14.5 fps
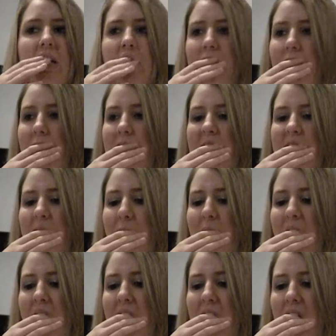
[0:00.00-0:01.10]
liked her because
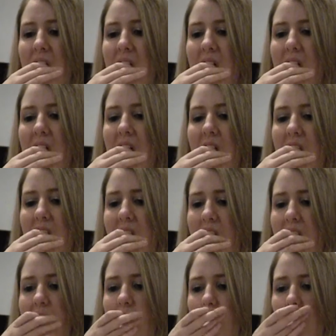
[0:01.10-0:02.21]
somebody, I
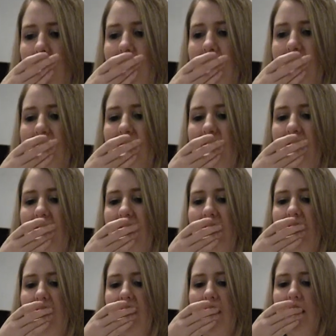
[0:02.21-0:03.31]
think it was
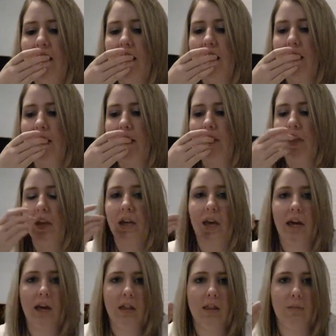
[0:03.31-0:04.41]
the
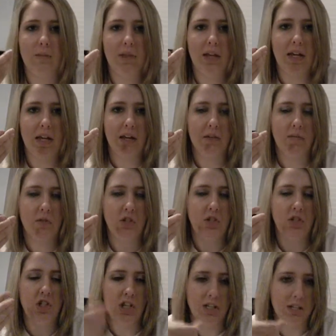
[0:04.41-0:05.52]
guy that played
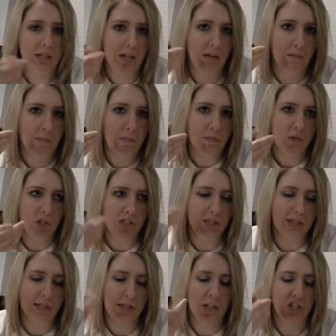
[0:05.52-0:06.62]
Jesse
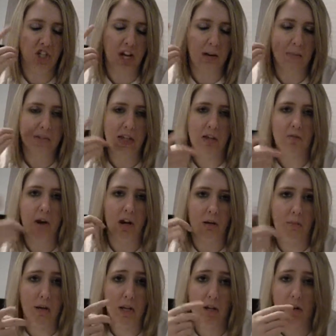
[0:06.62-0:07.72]
St. James, he
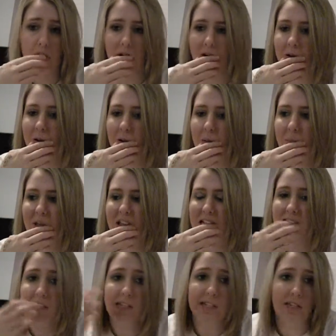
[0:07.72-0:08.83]
recommended her
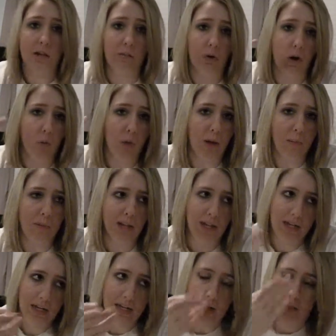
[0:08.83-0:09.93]
because they did a Broadway
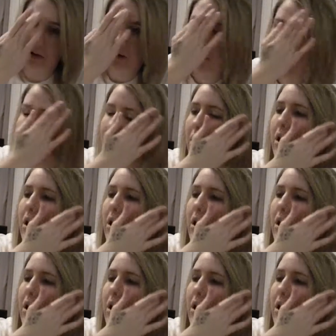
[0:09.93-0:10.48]
play together.